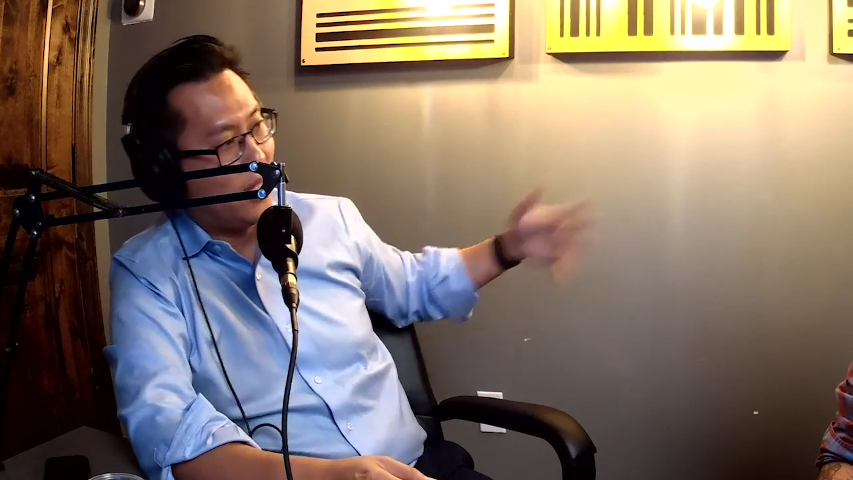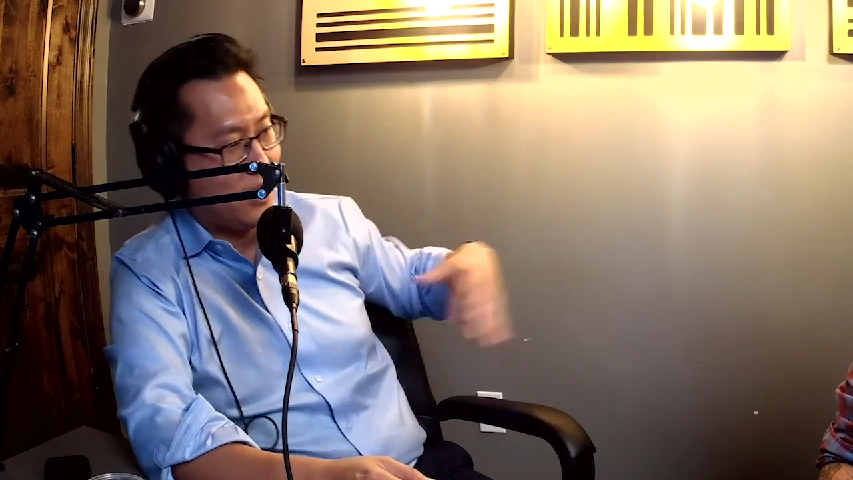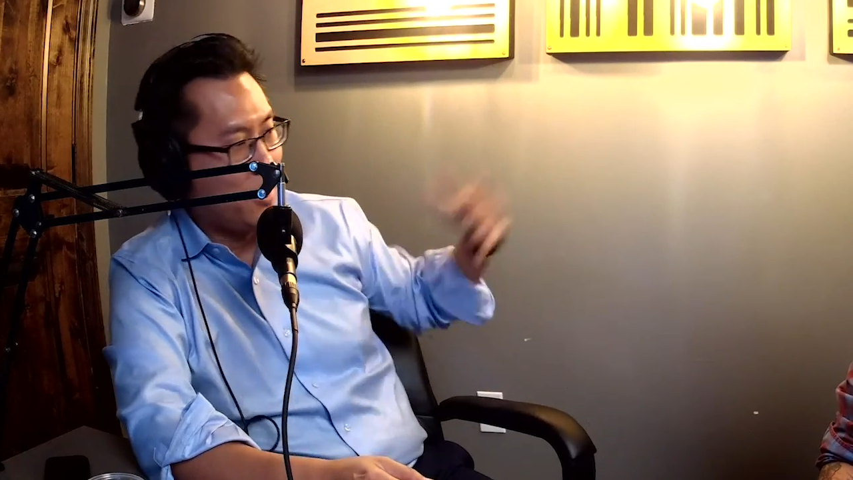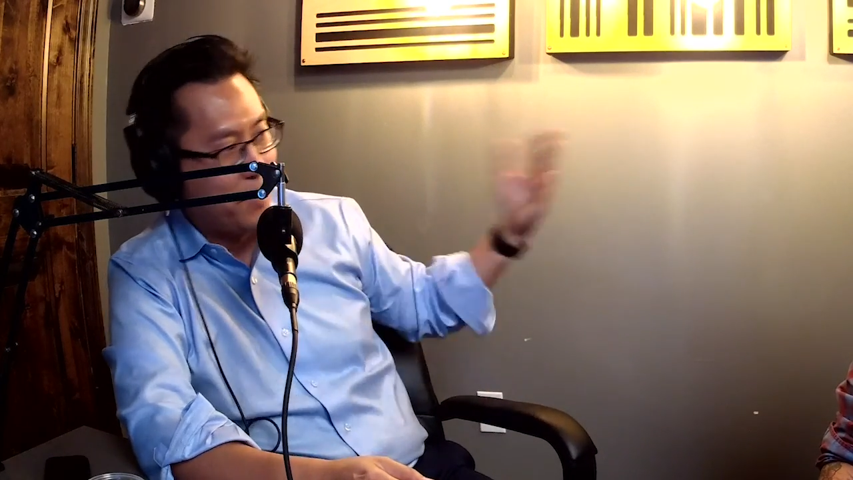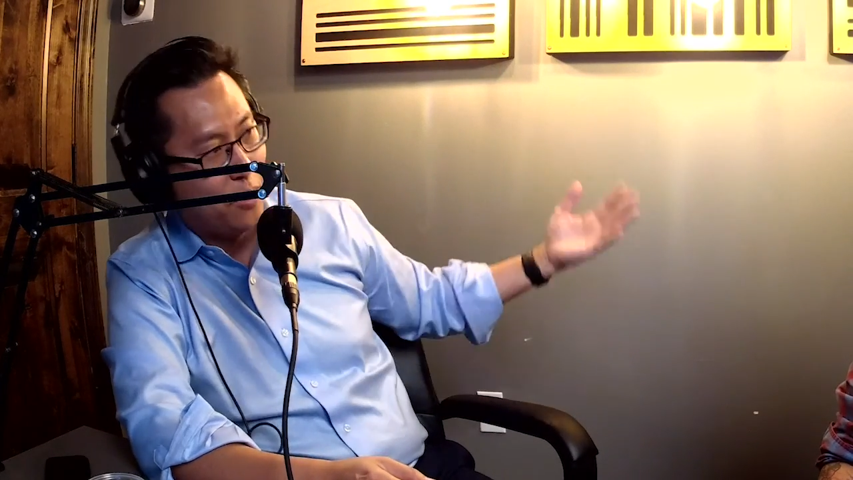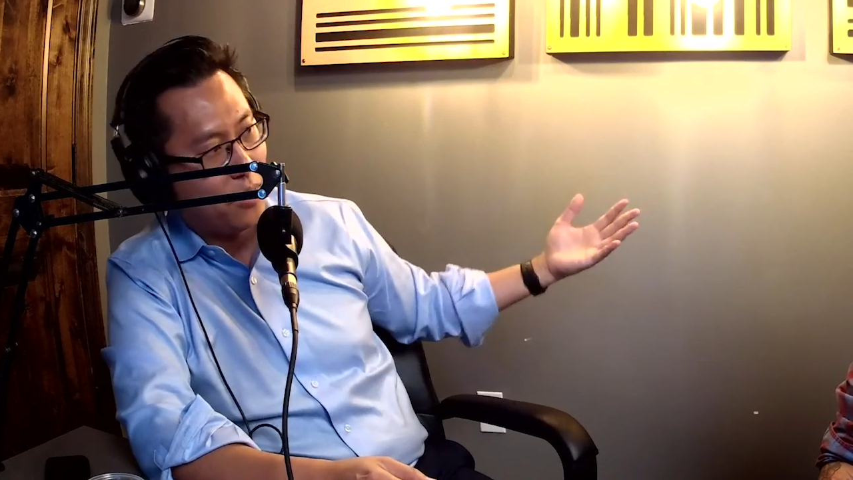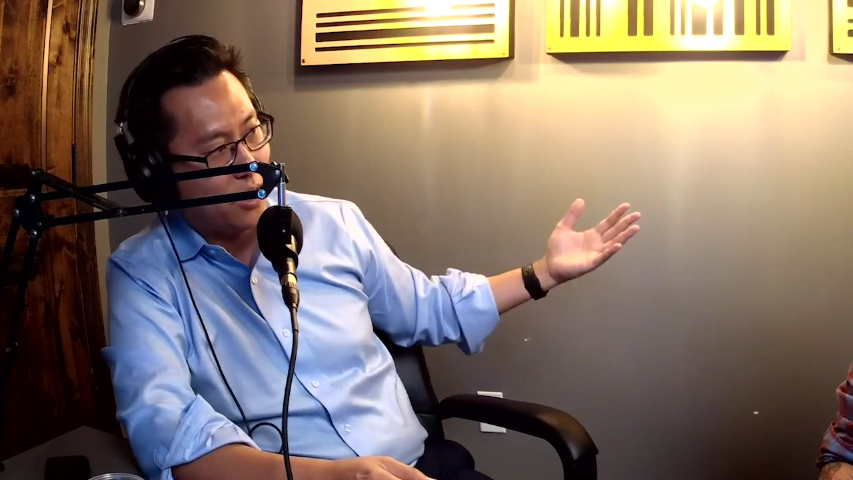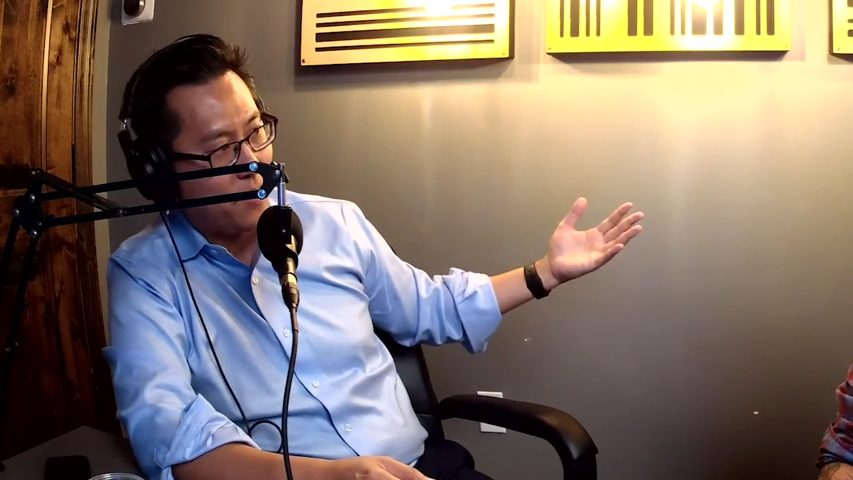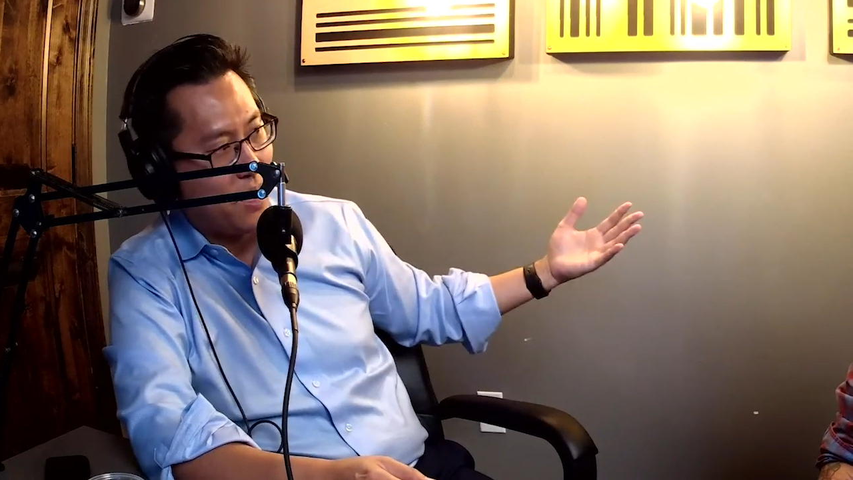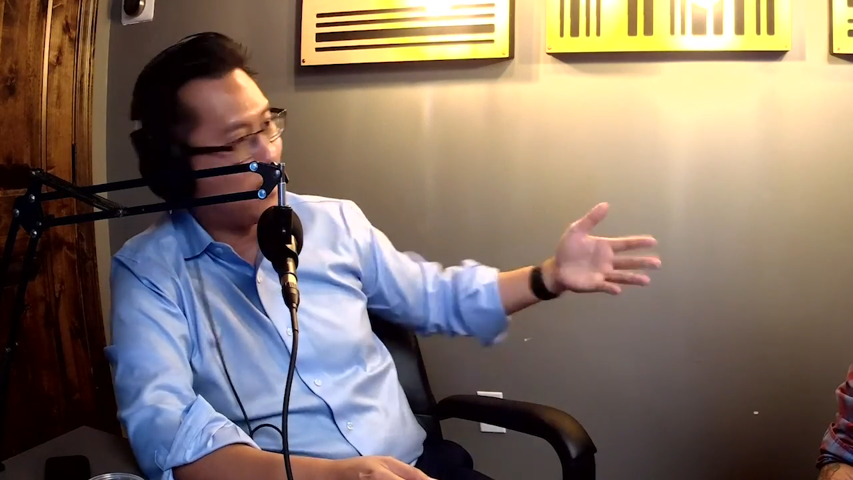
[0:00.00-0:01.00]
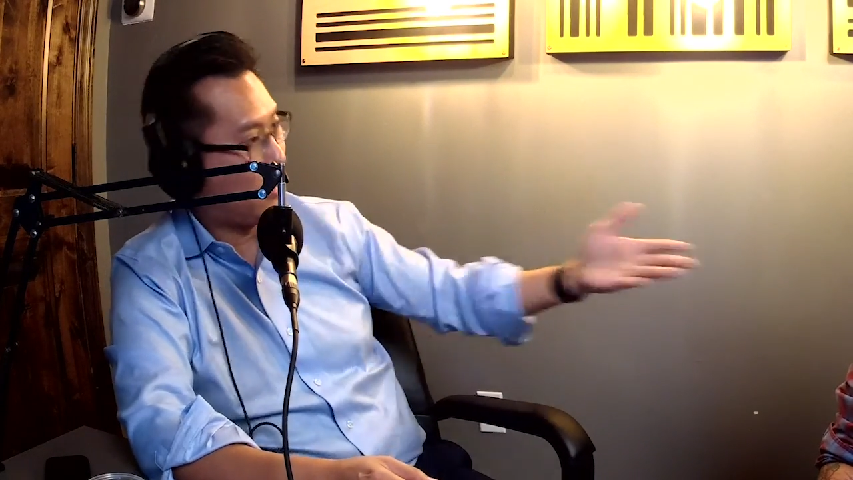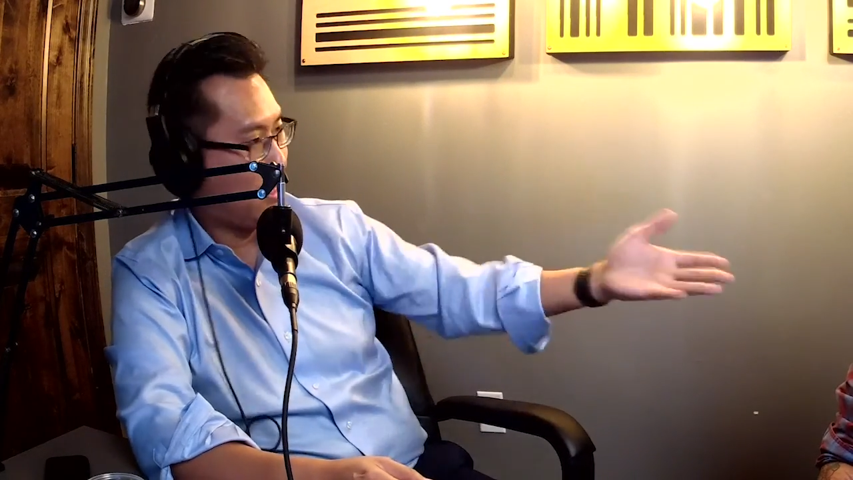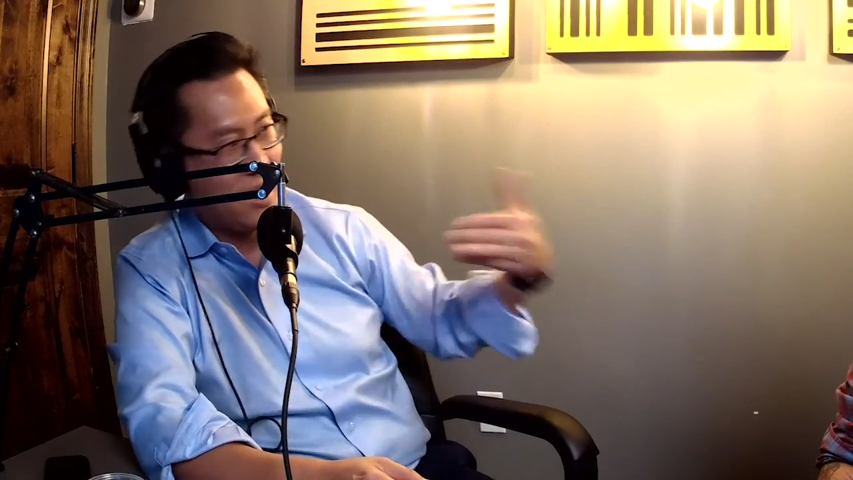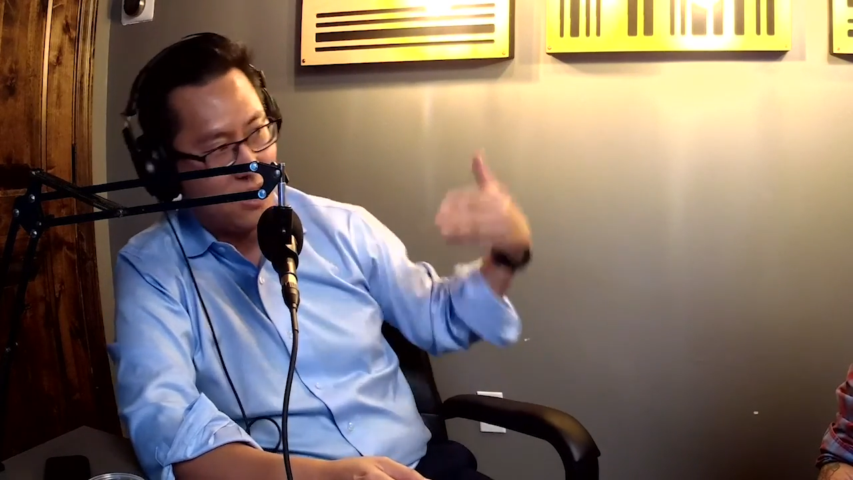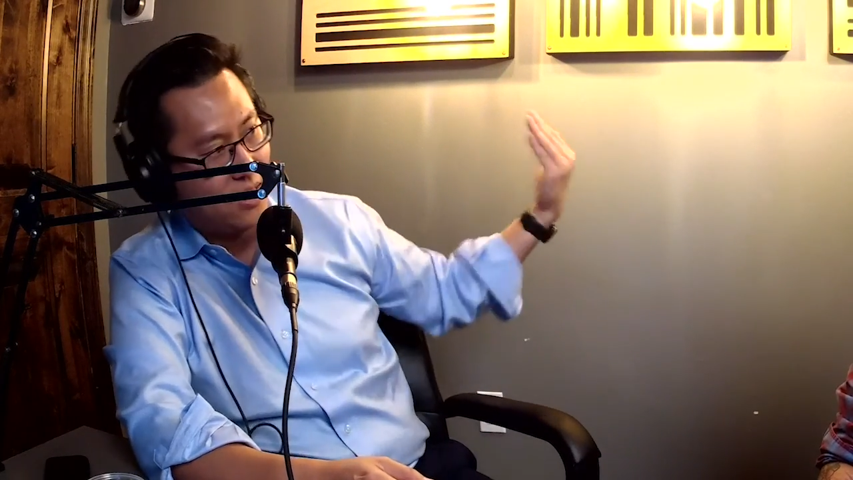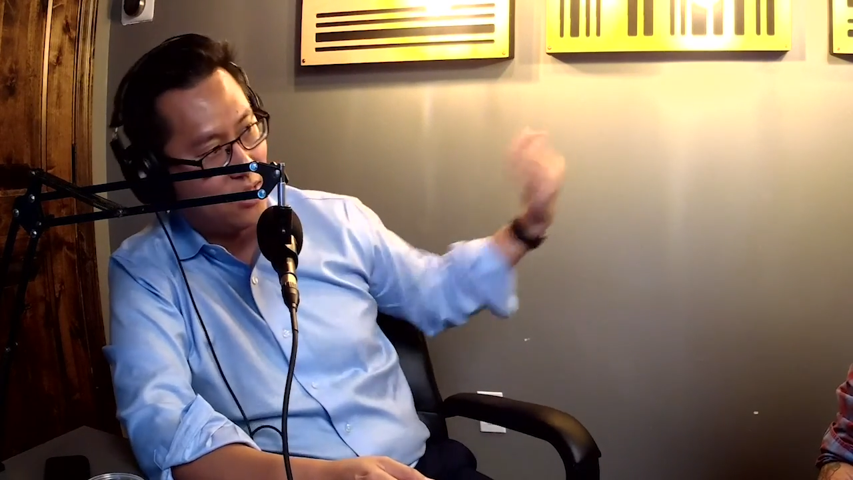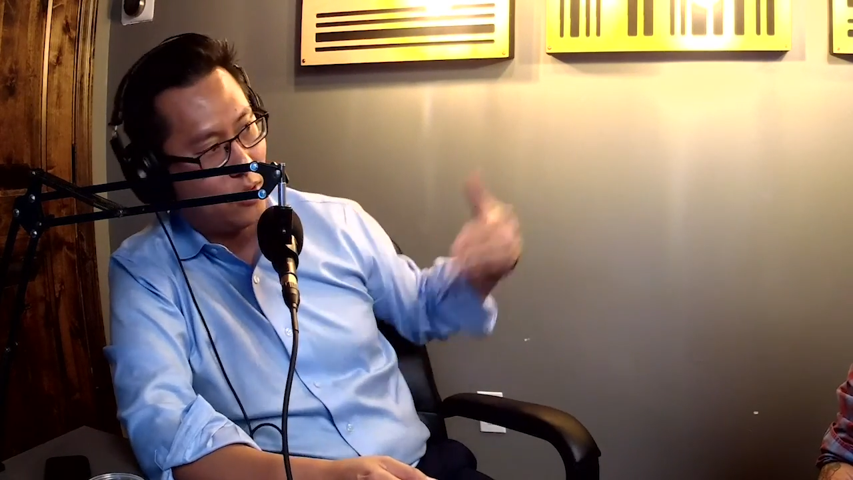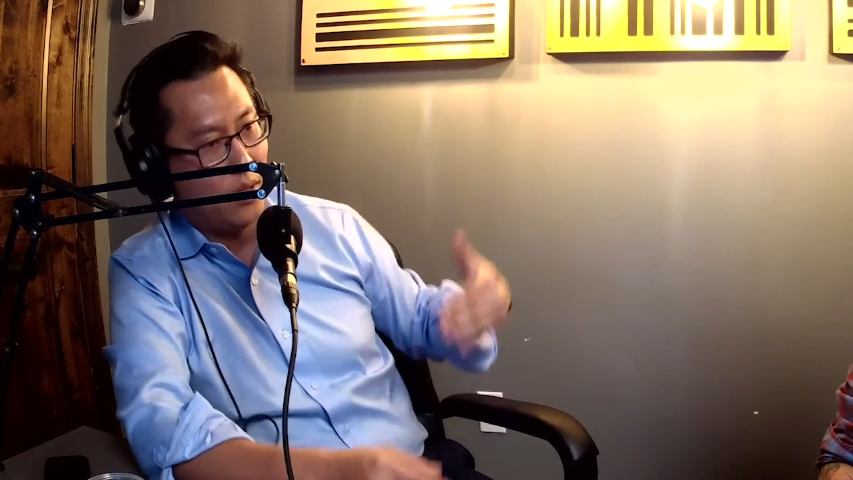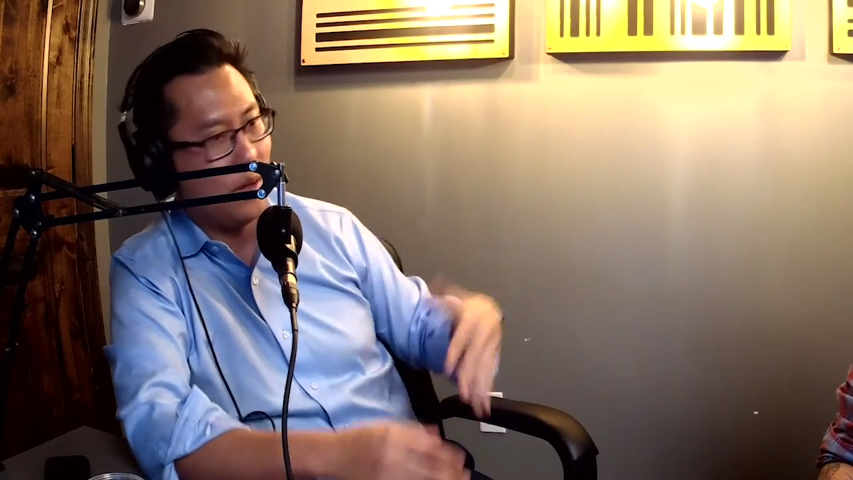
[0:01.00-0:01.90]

like until a bill gets passed, like the gas tax,